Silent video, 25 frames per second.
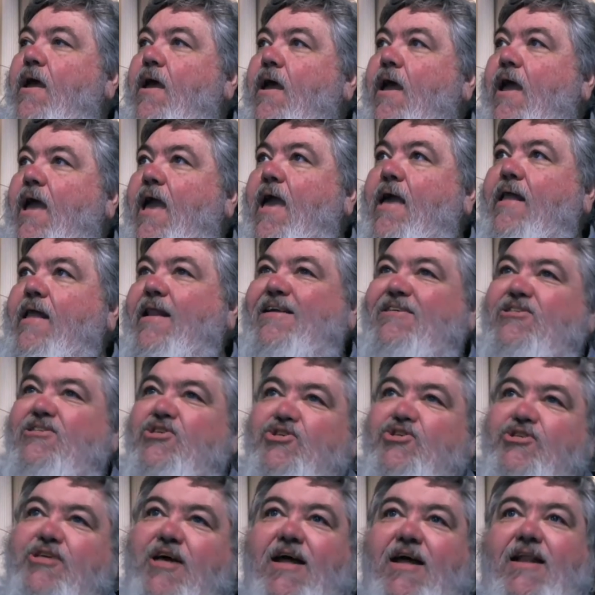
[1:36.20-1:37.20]
And in
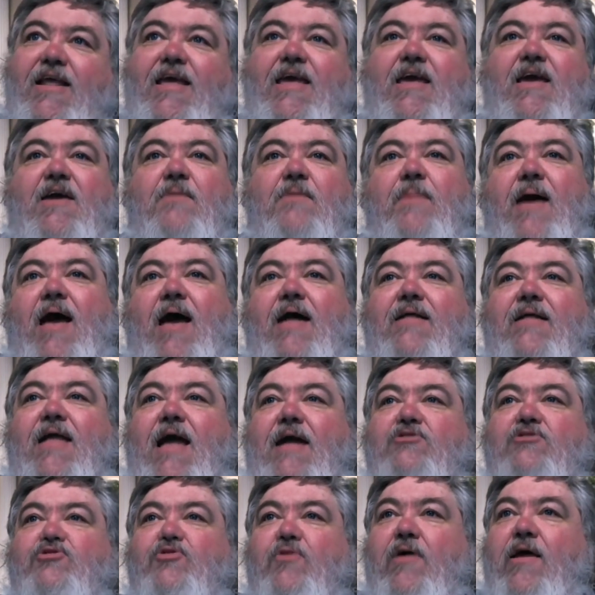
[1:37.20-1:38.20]
studying about
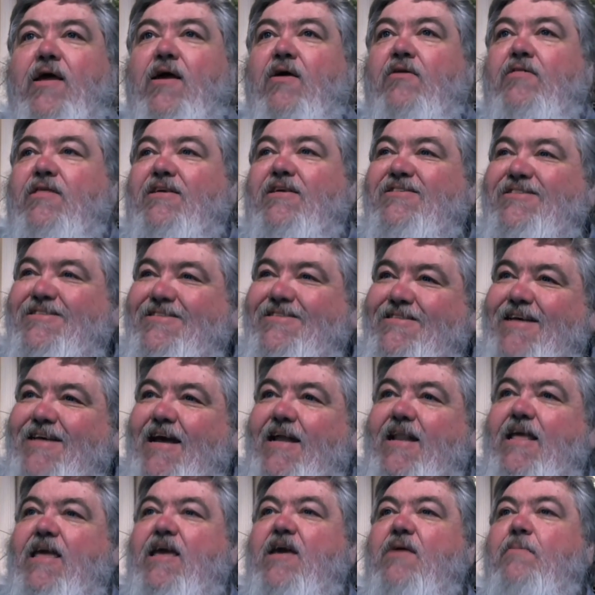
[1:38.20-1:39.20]
natural health and
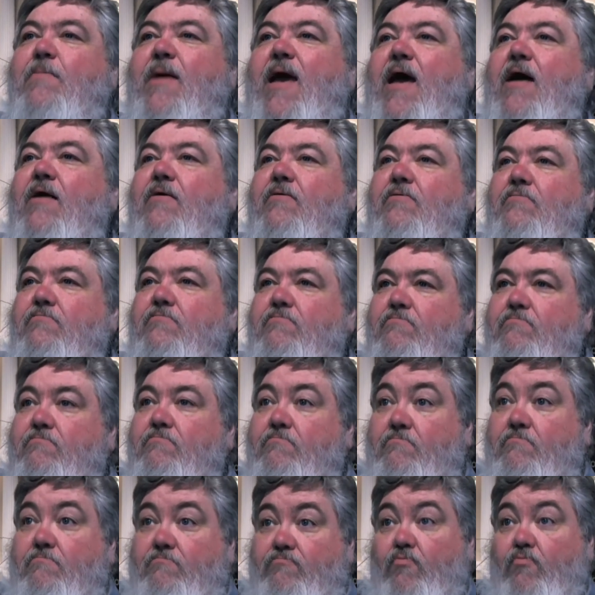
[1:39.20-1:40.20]
studying about
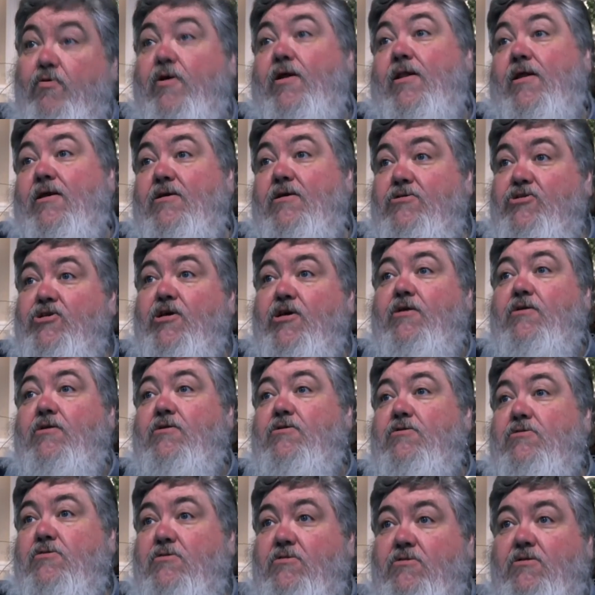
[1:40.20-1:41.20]
really
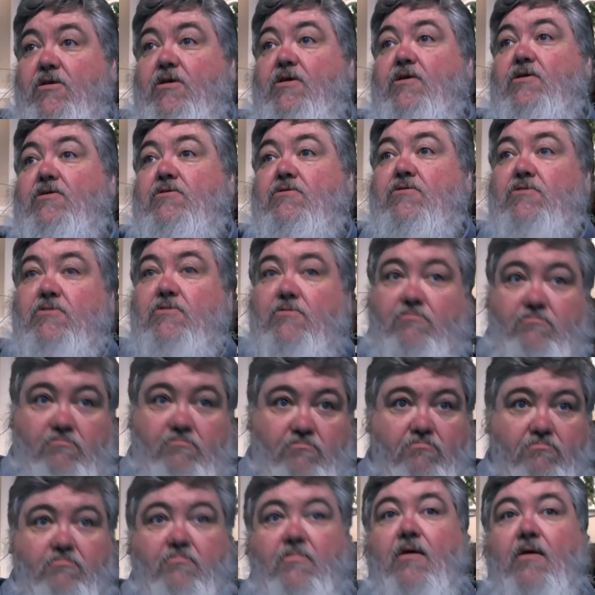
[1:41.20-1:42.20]
sickness, disease,
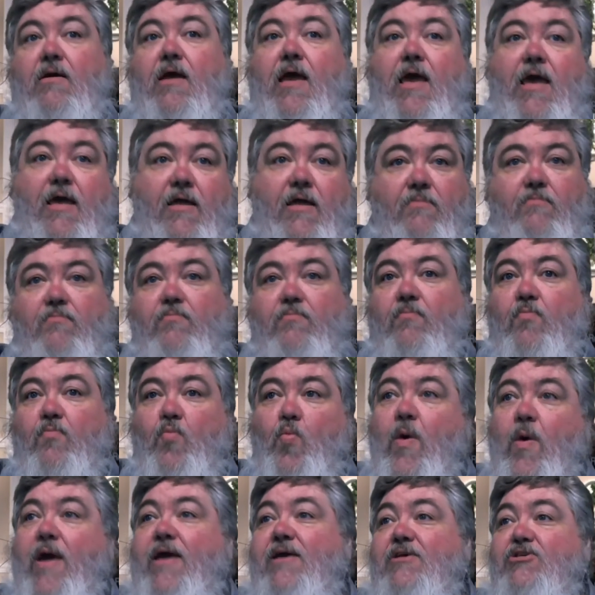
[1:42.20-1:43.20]
and
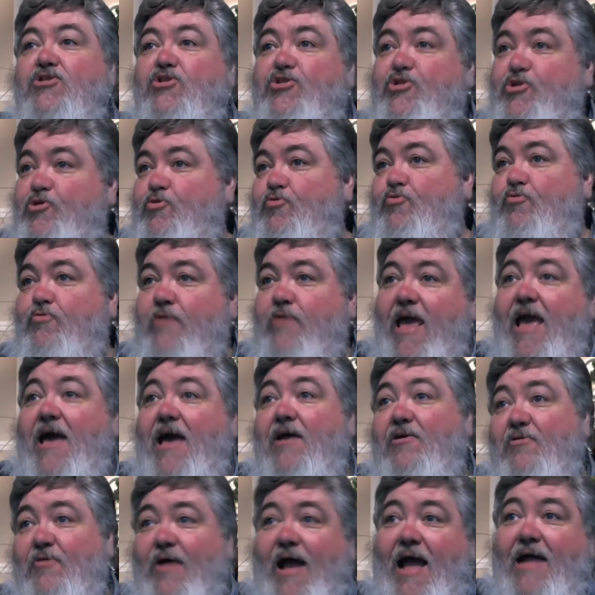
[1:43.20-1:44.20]
ways to
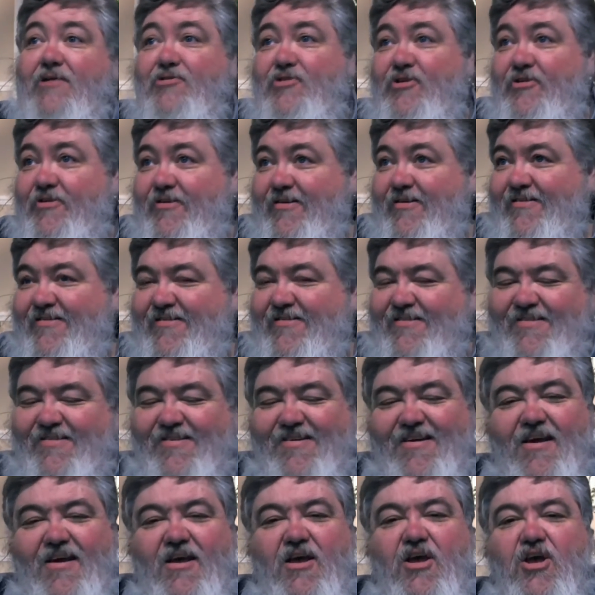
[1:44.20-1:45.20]
counteract it,
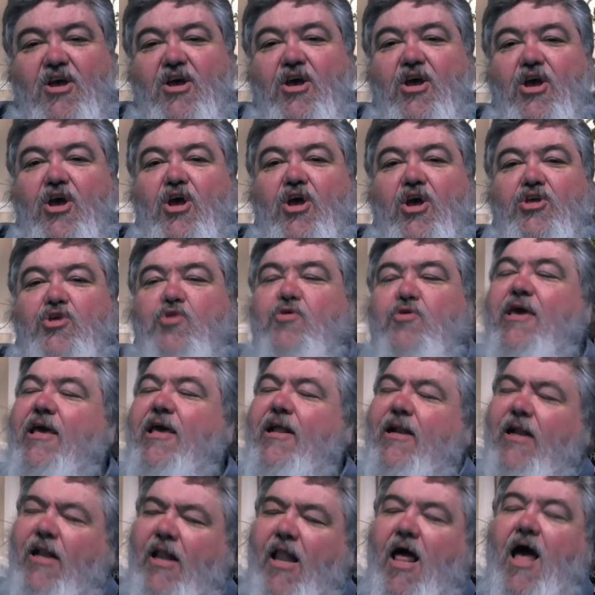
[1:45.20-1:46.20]
you get
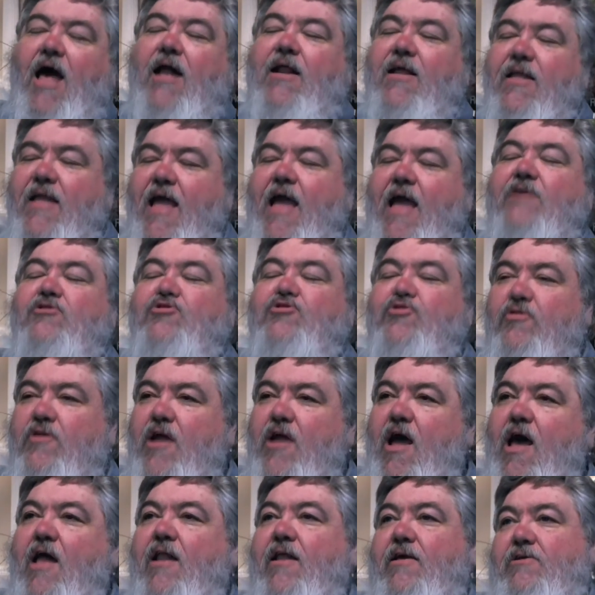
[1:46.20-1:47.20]
a lot of natural
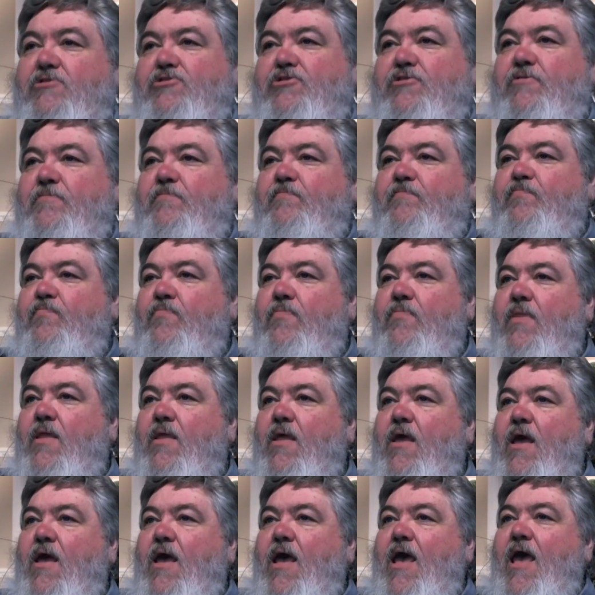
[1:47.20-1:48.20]
knowledge.
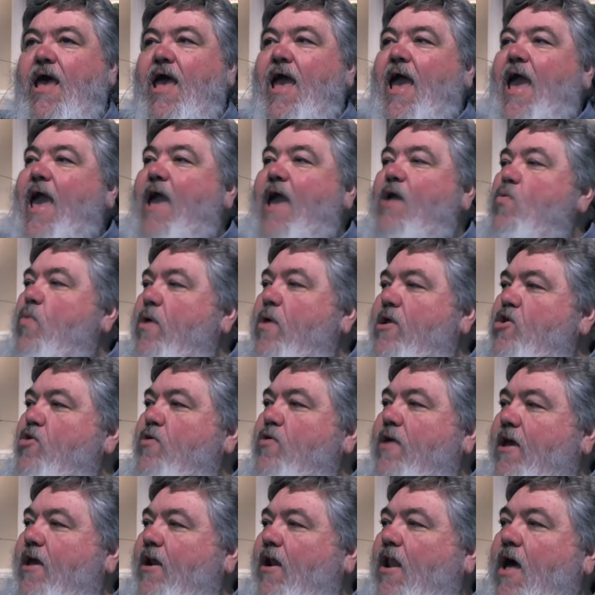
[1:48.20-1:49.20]
And when you
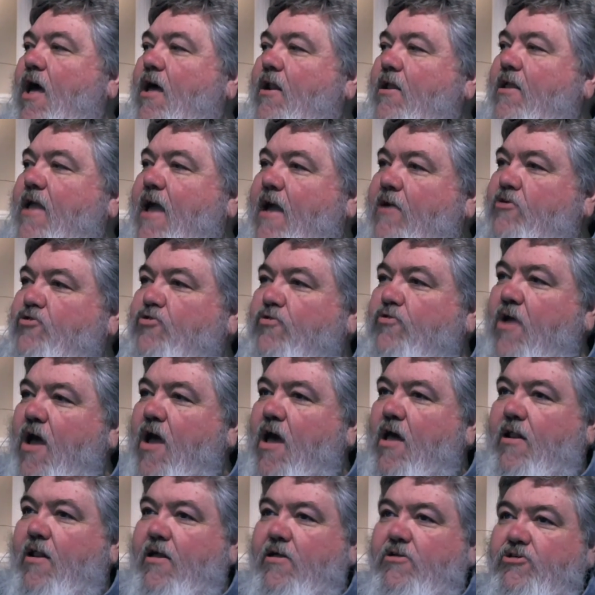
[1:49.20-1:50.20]
get a lot of natural
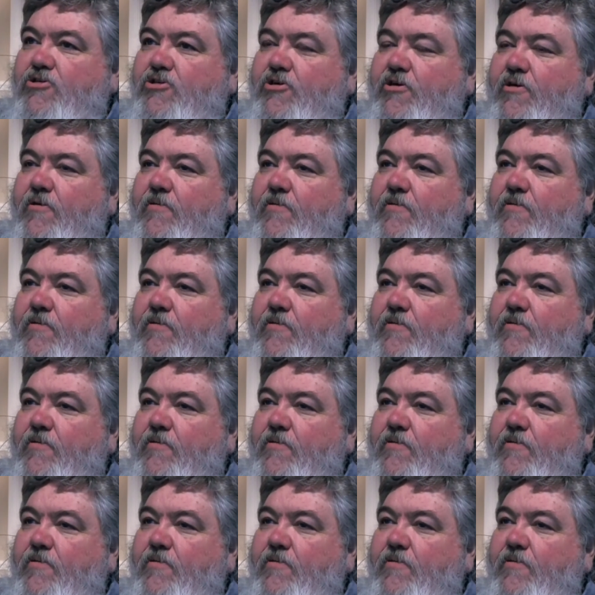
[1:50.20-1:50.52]
knowledge,